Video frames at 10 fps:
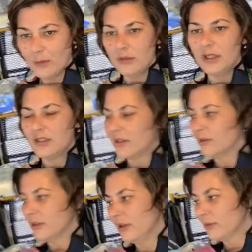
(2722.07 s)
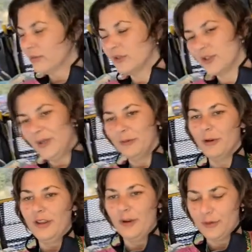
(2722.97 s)
Well, I don't know what the options... What do you mean
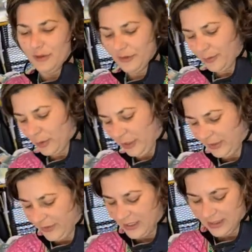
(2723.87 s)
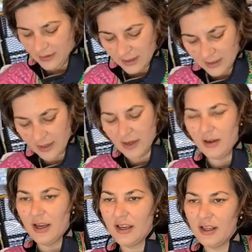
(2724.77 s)
what the options are, points of existence? Well, I don't know,
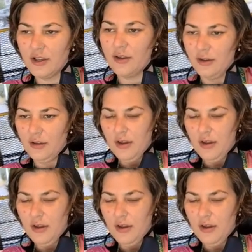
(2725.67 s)
like, I don't know...